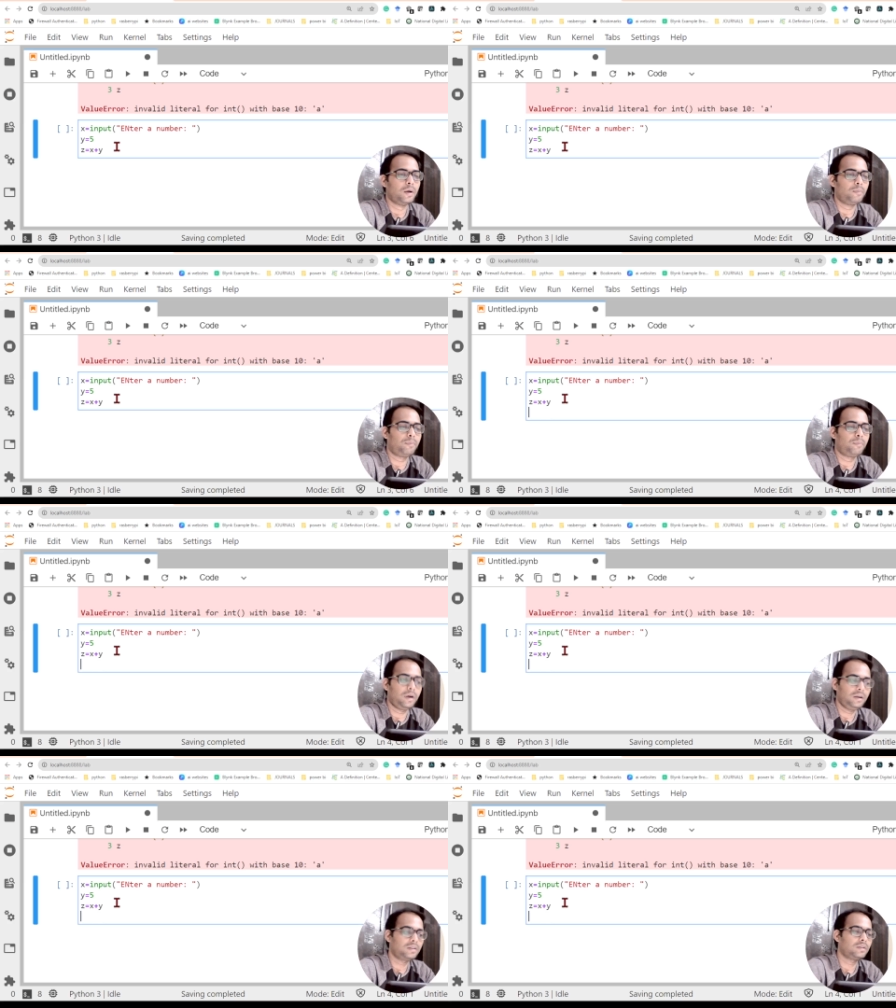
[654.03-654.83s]

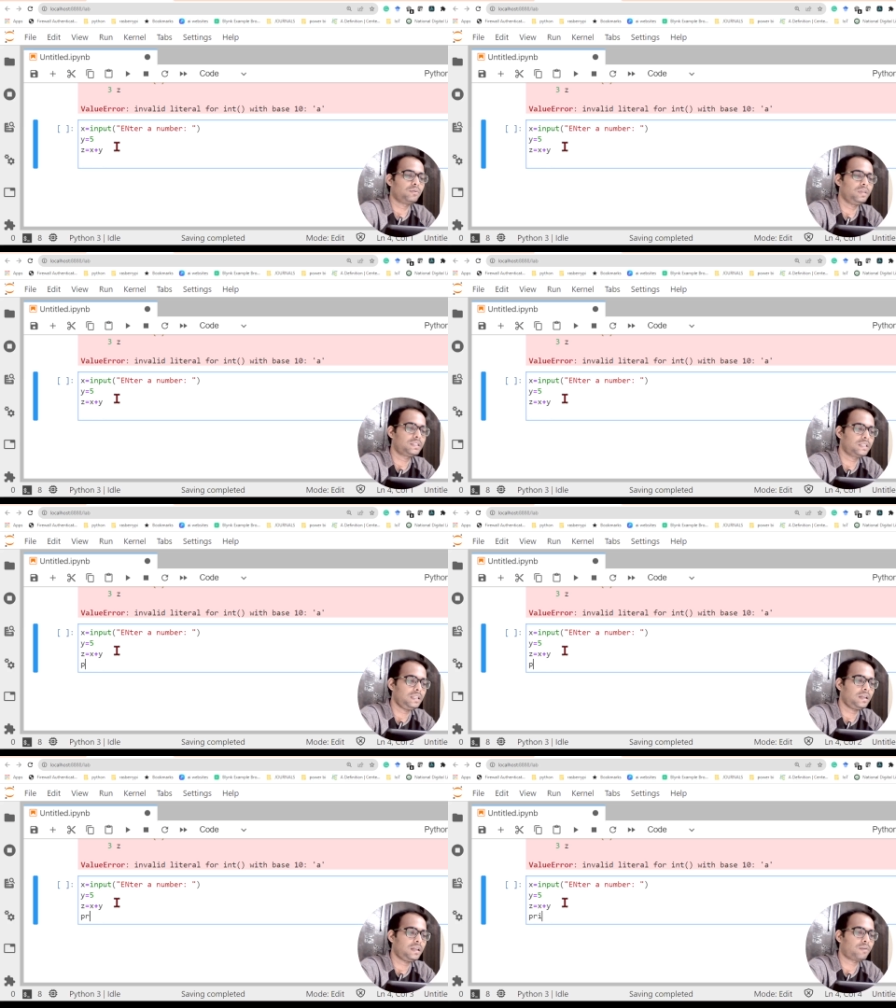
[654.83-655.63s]
But we'll
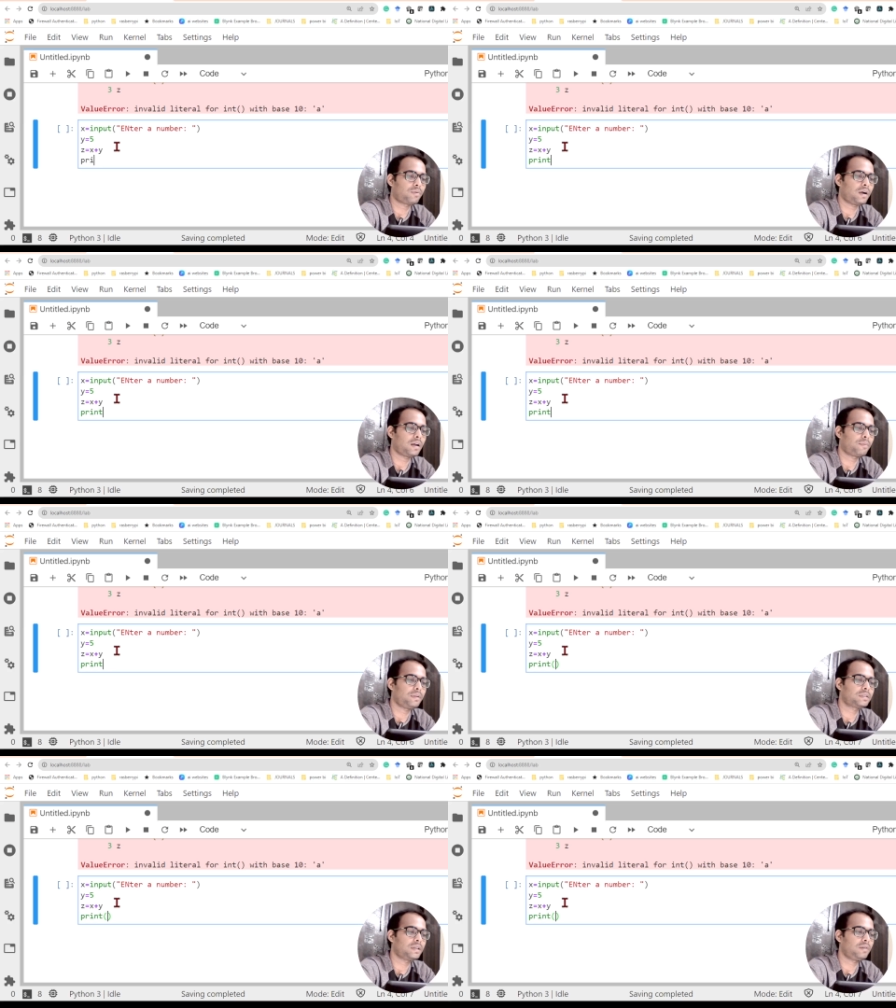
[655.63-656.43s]
see that what
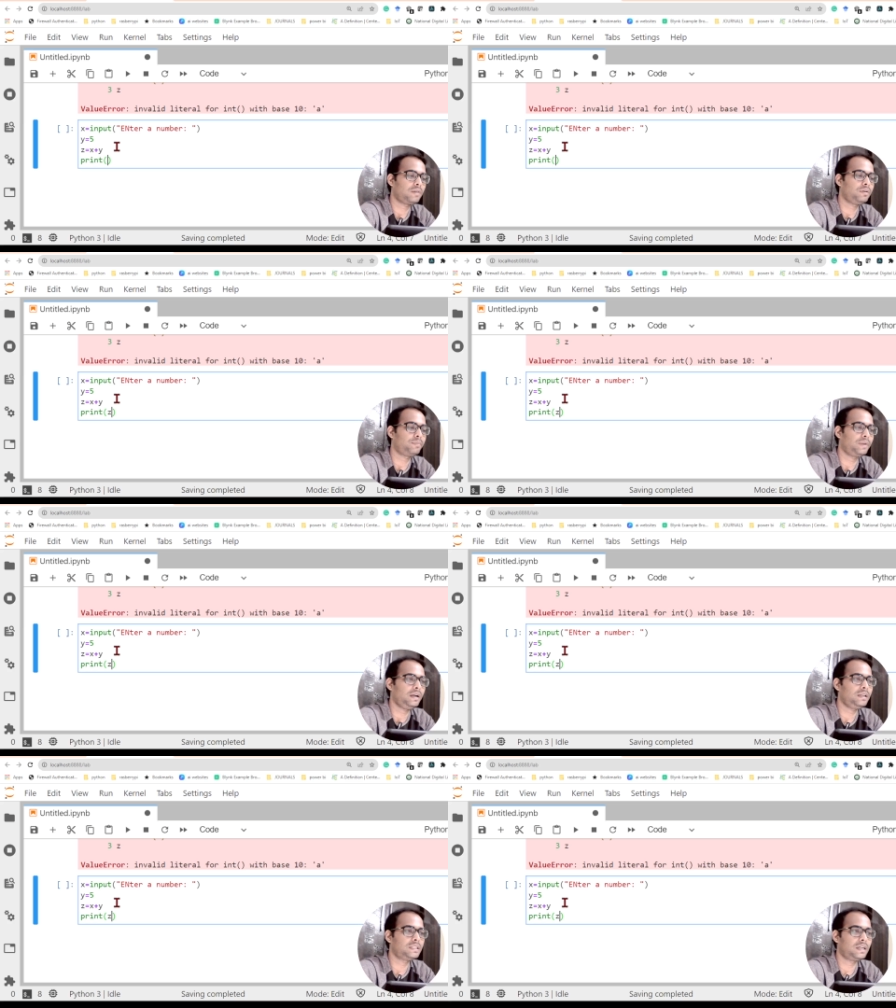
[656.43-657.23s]
happens there, will
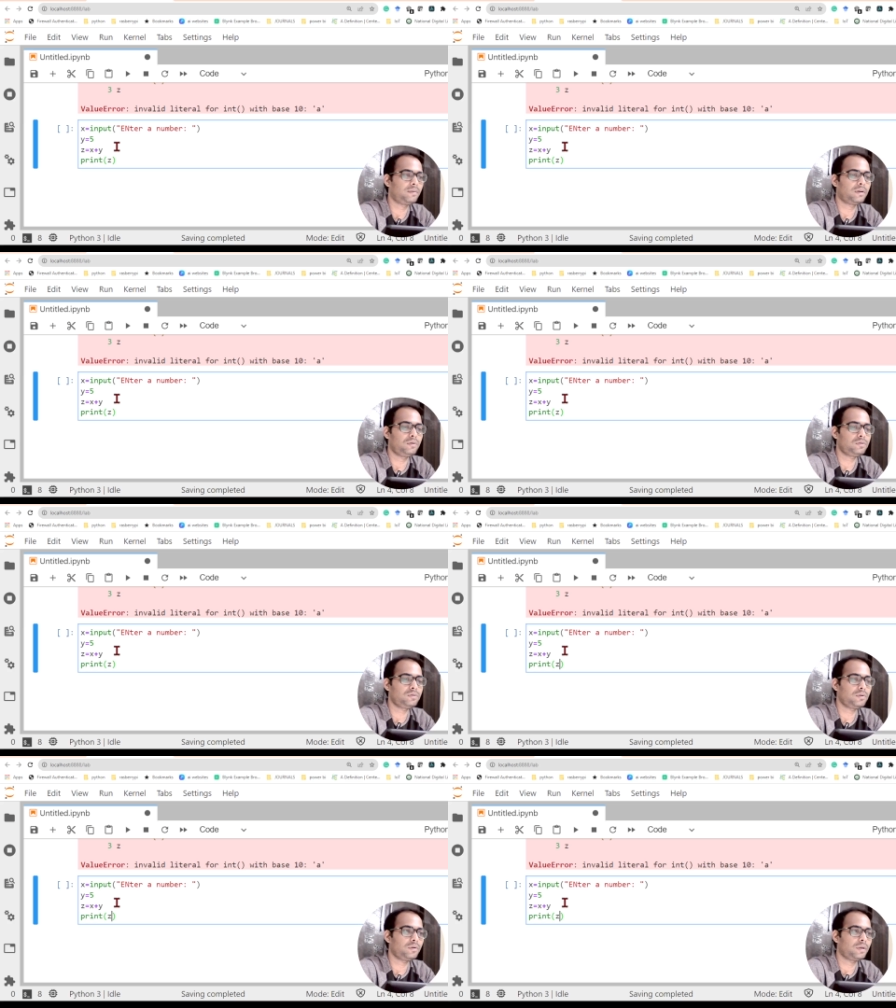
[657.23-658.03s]
print z value.
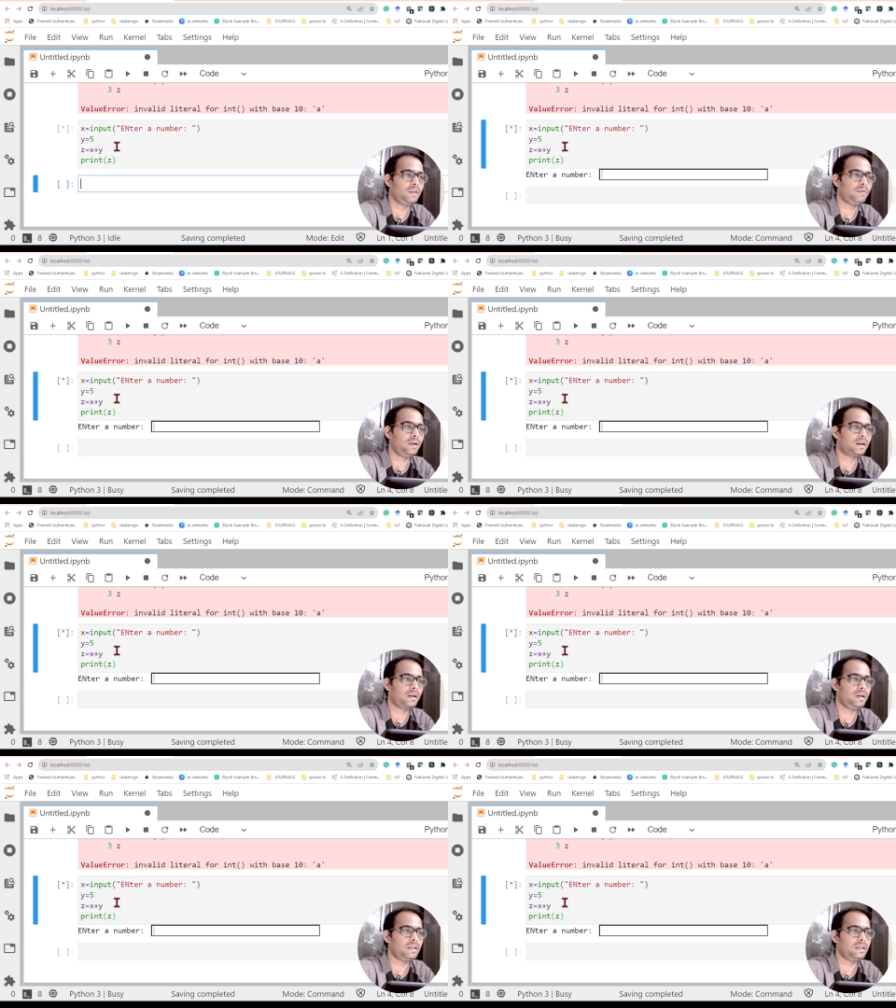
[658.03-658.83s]
So if I
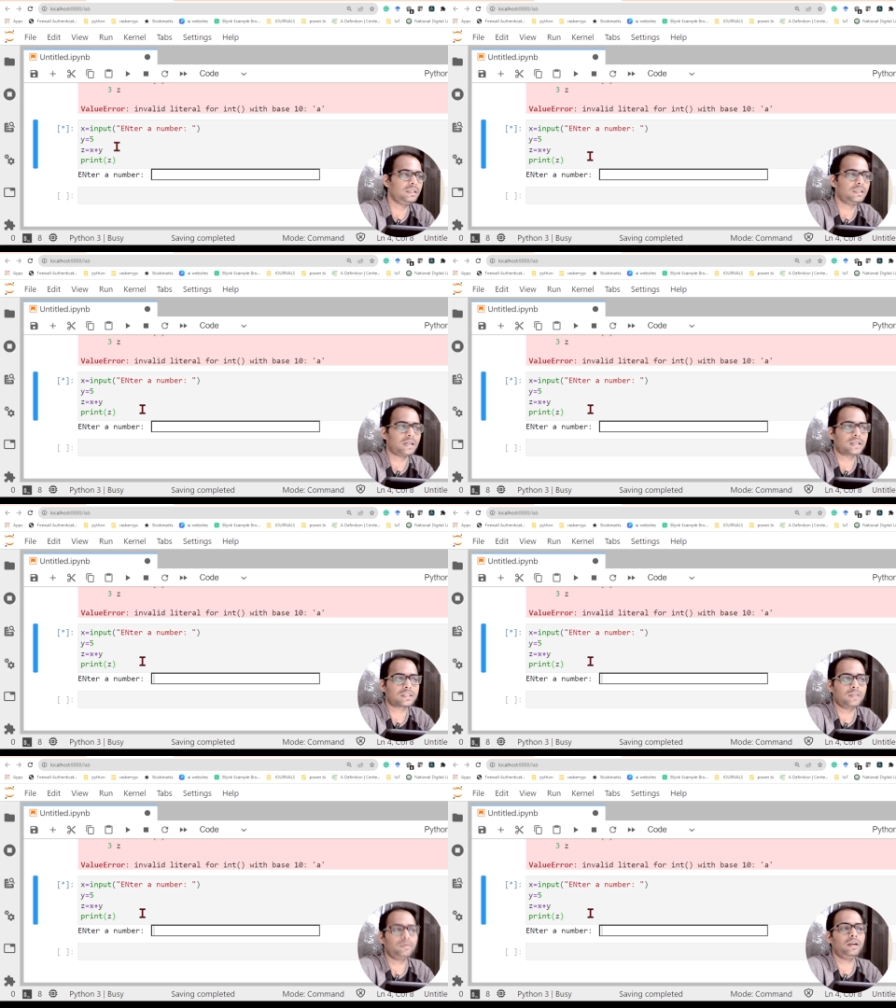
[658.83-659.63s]
run it, it is
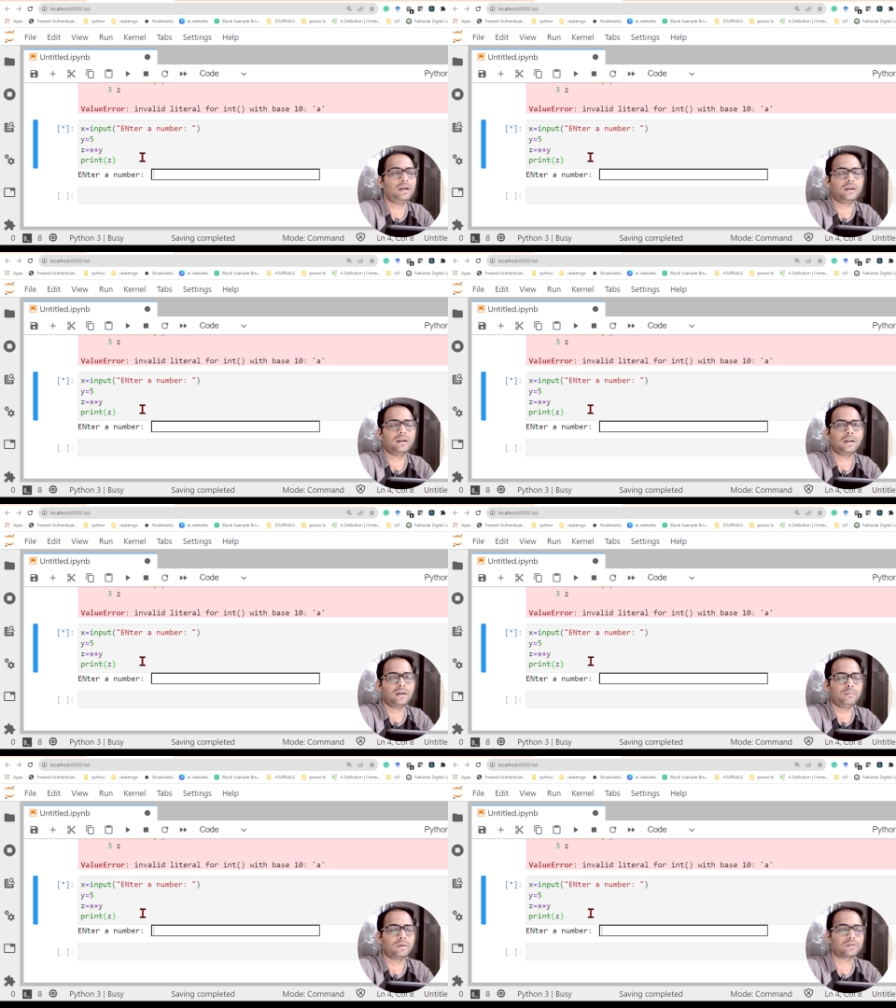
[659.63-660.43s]
asking me enter a
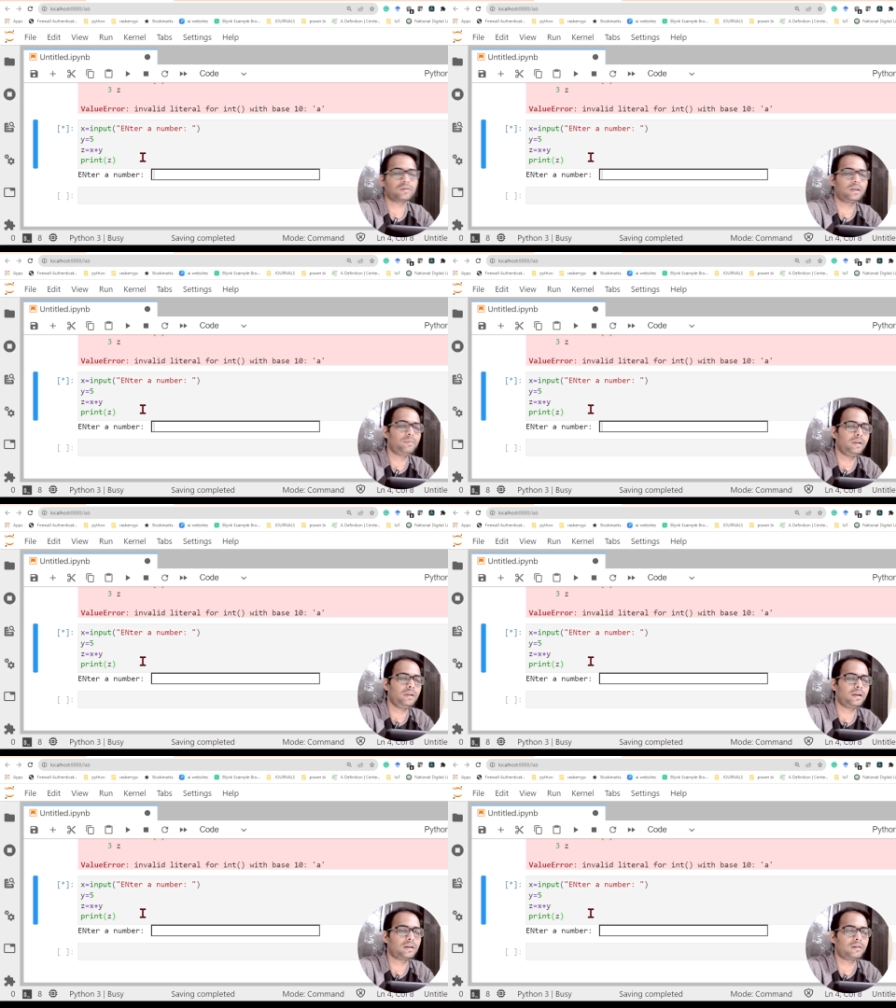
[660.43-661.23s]
number. So let me
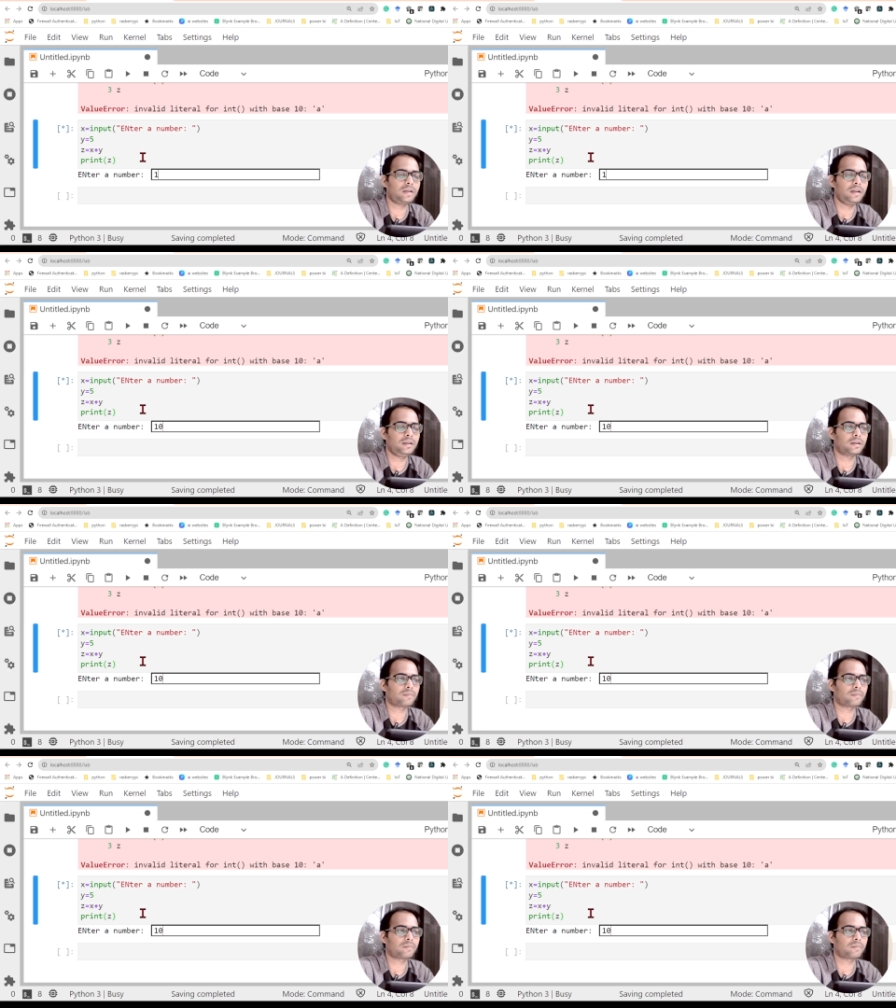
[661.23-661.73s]
enter 10 here.